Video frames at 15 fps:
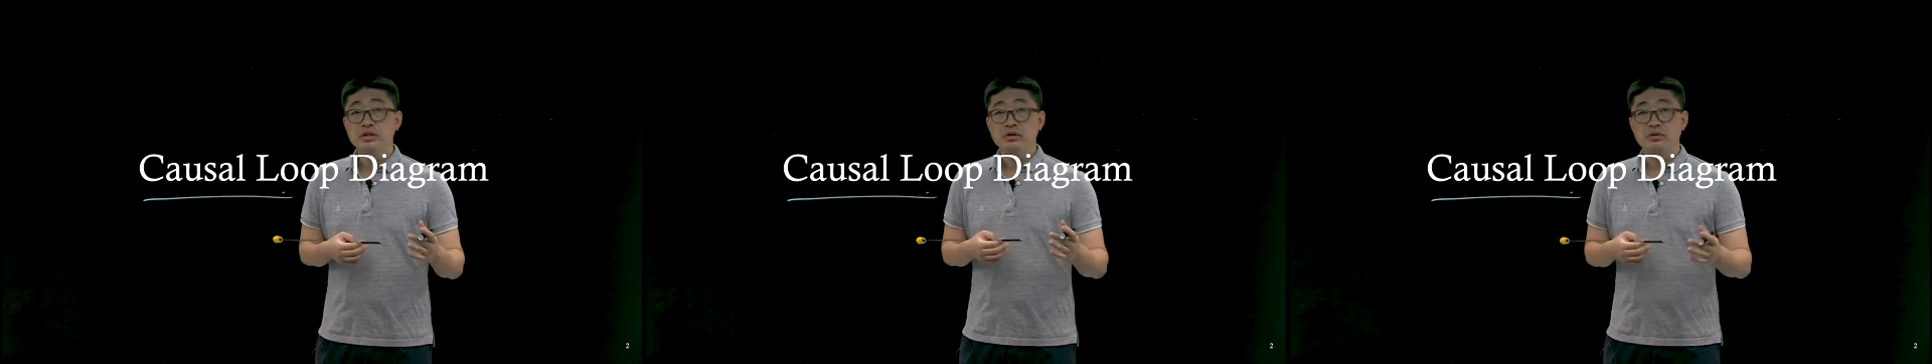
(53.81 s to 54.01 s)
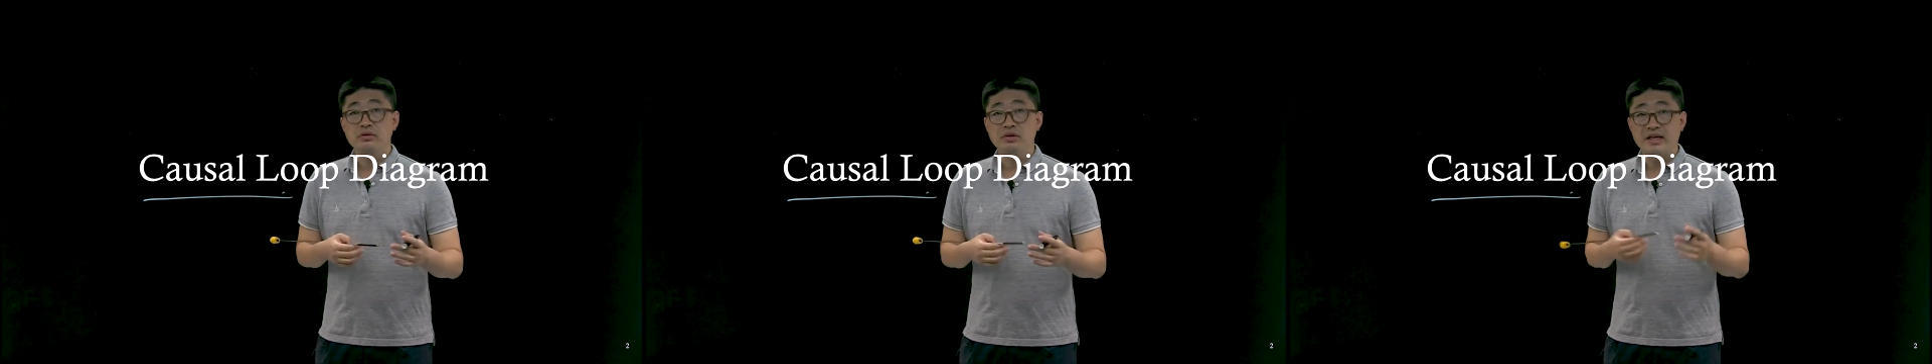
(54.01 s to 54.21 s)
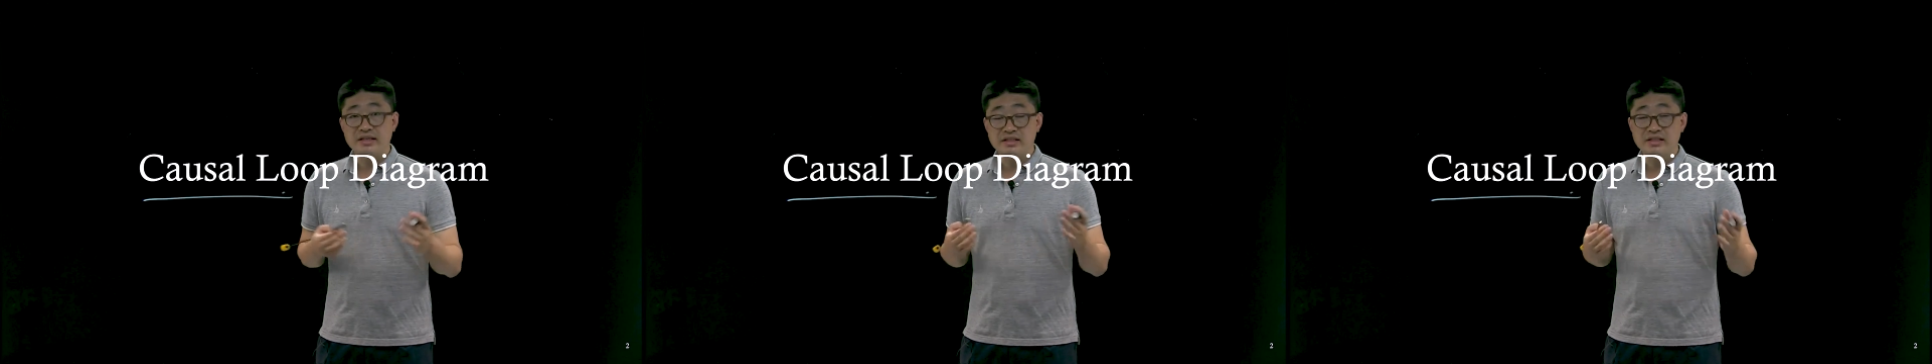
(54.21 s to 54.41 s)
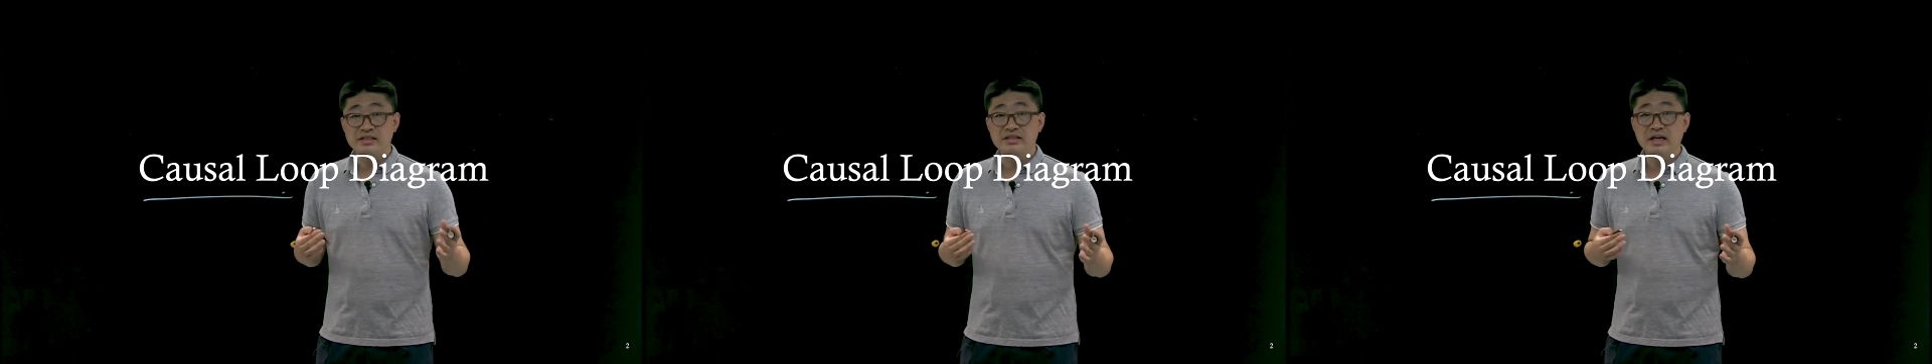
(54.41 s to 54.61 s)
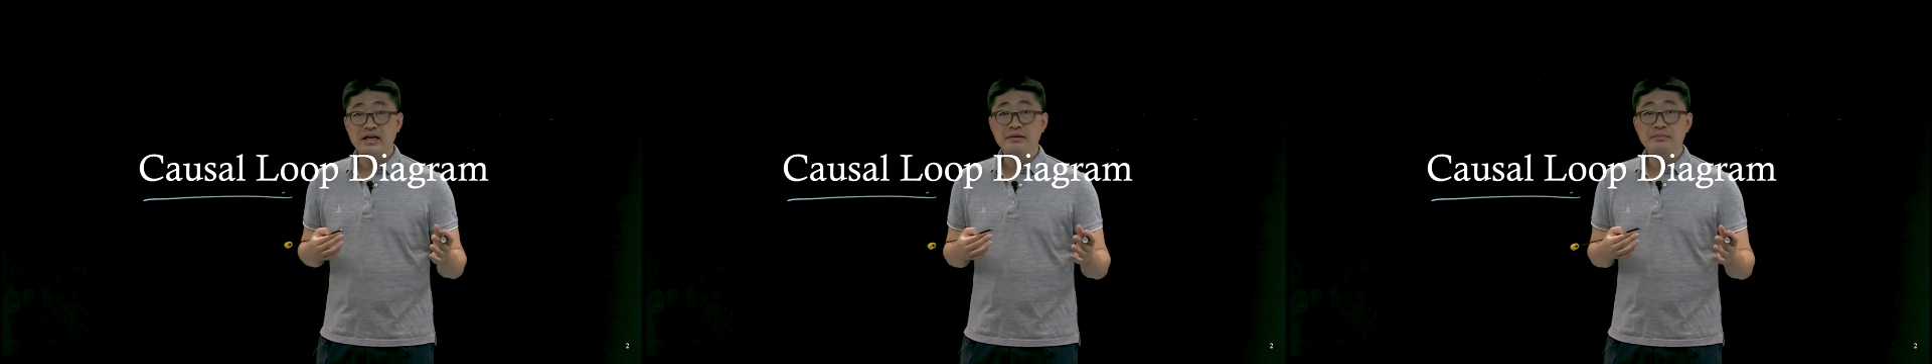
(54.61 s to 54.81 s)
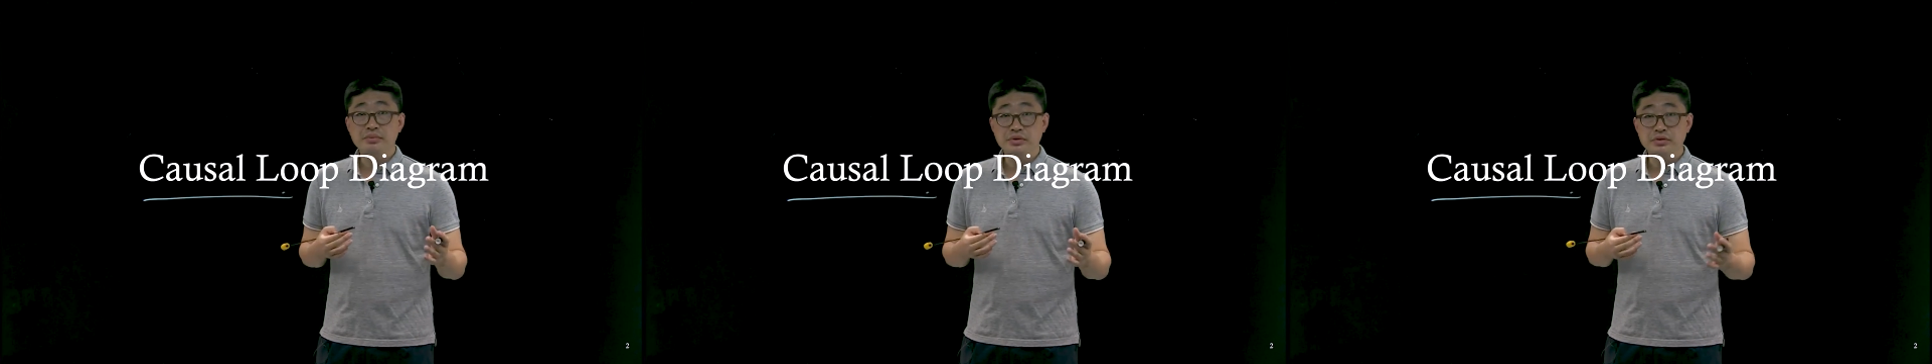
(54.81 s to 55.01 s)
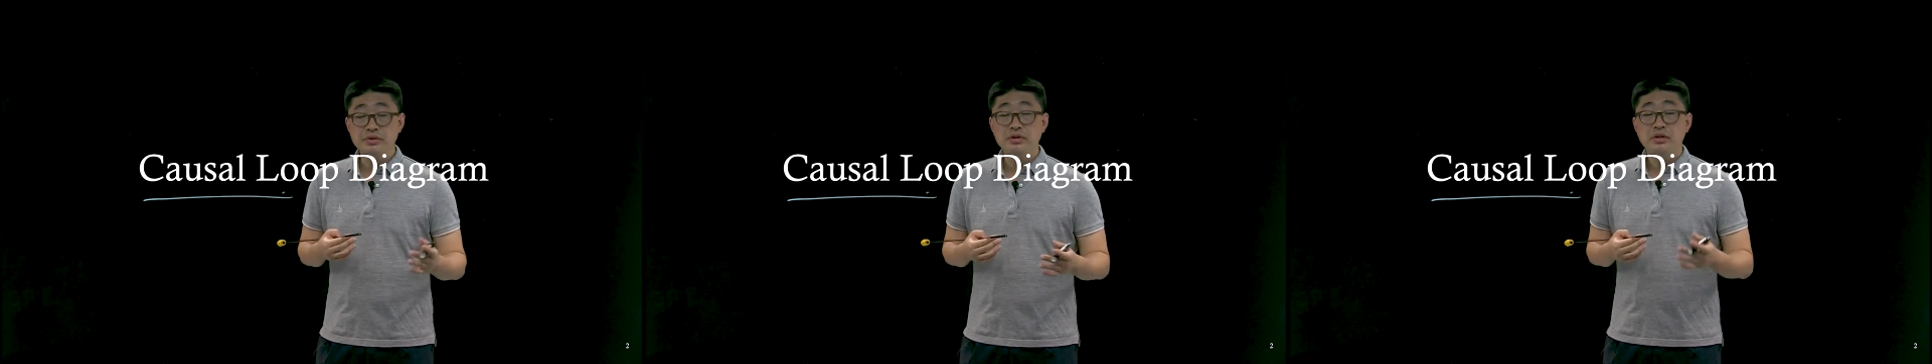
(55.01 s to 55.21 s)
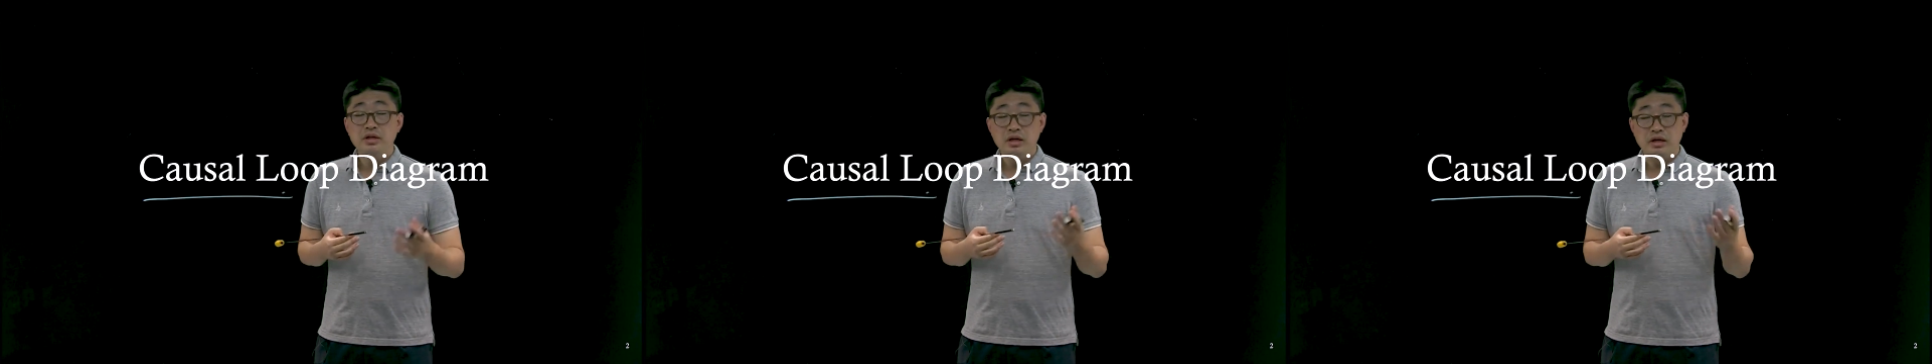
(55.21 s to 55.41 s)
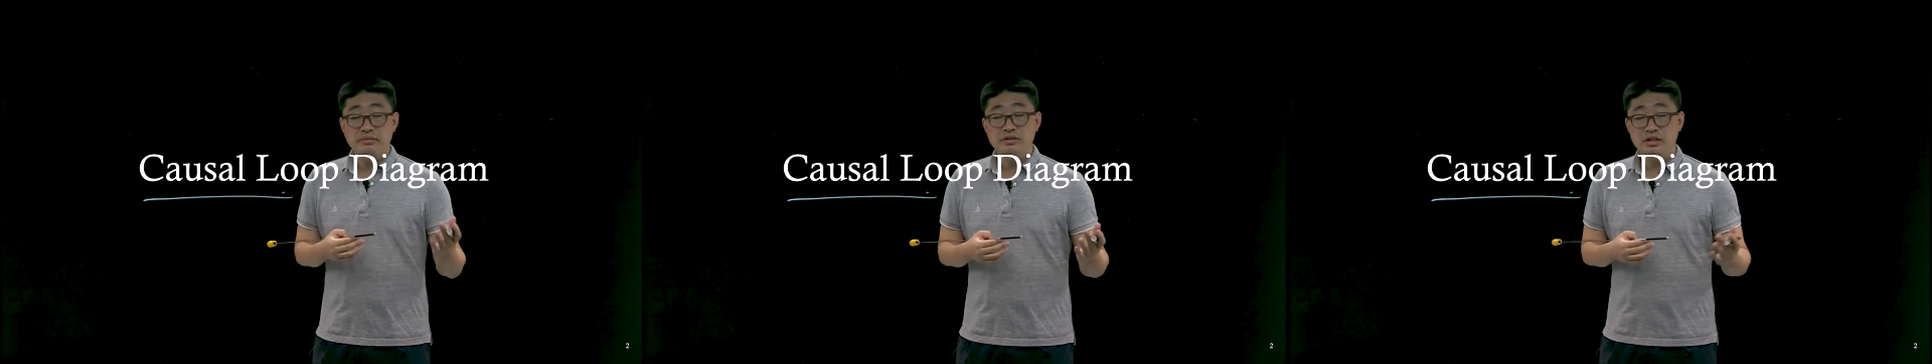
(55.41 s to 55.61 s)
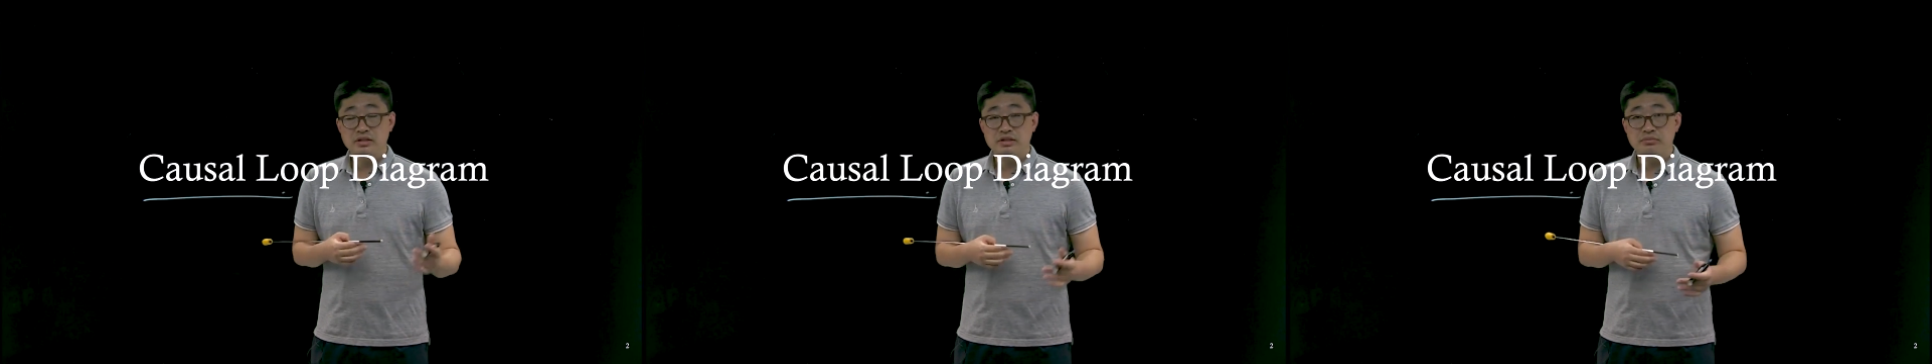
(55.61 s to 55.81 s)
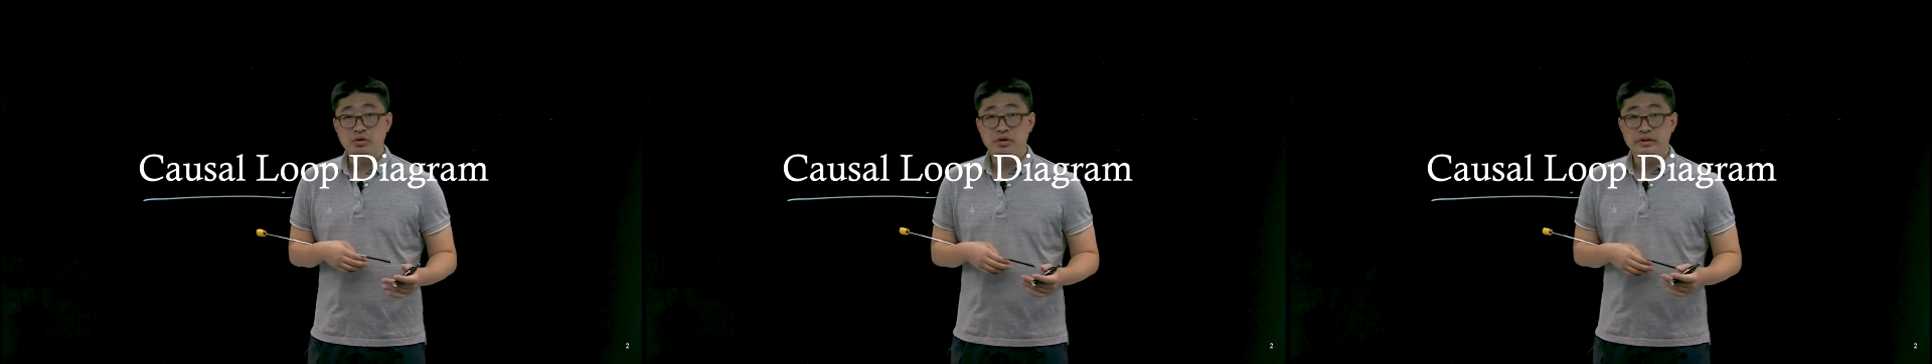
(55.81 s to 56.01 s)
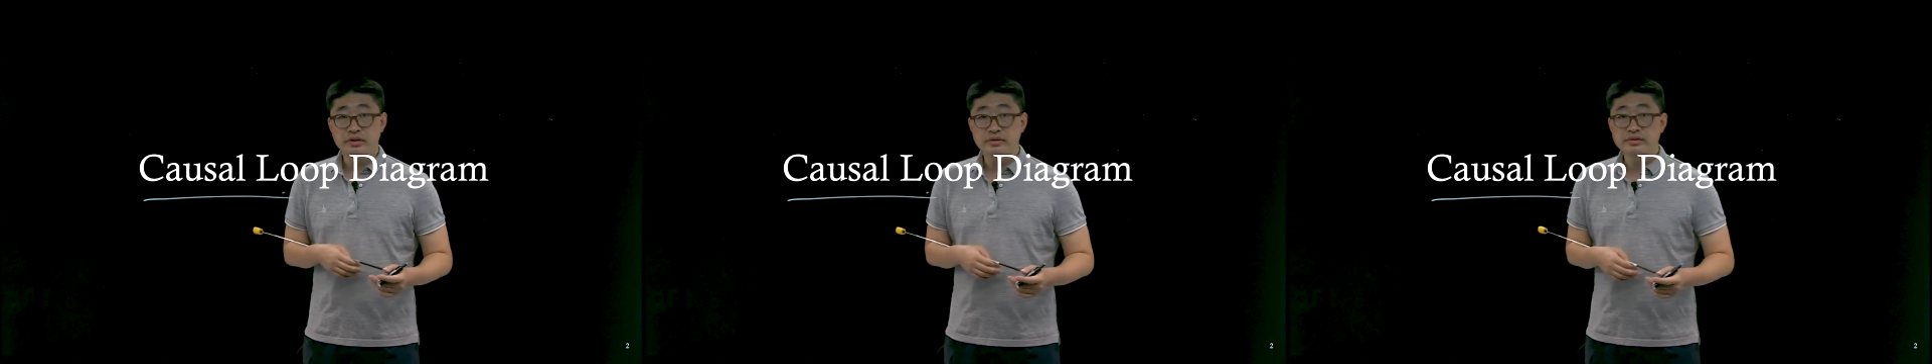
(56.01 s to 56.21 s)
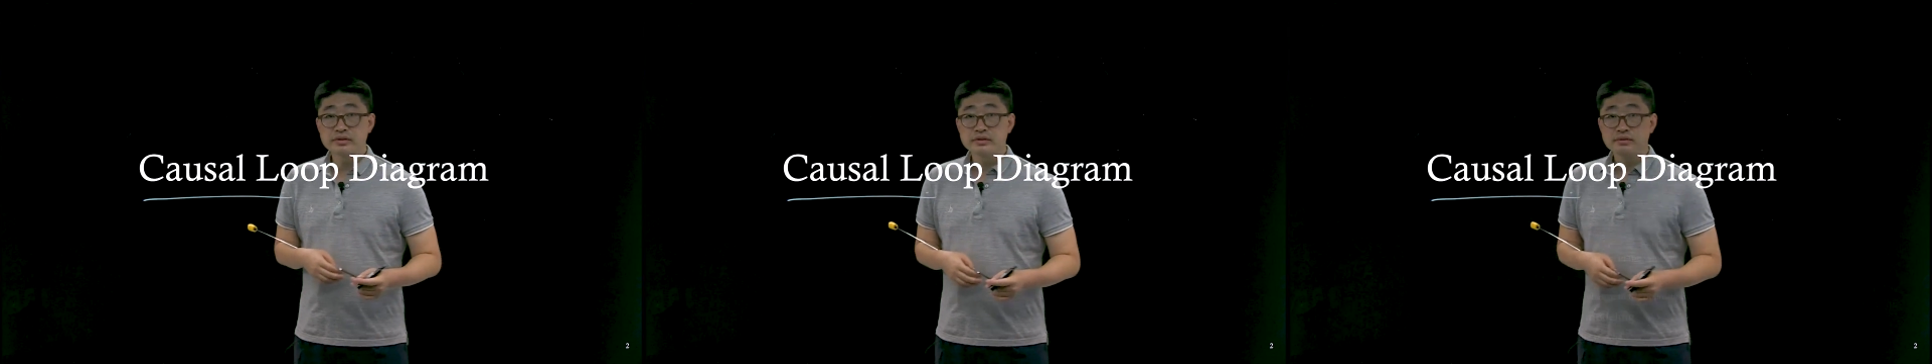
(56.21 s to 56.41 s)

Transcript: or like design view of such models.